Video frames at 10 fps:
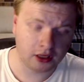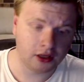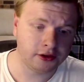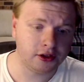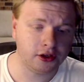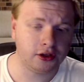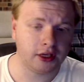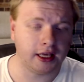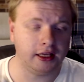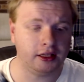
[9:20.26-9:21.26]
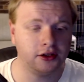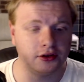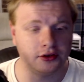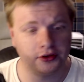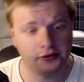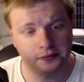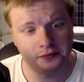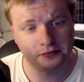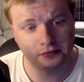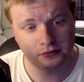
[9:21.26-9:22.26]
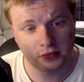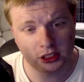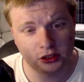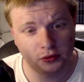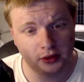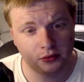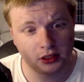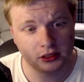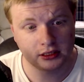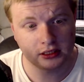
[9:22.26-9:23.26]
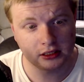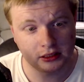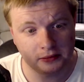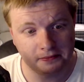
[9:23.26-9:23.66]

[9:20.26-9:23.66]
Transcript: new EU, but do we want it?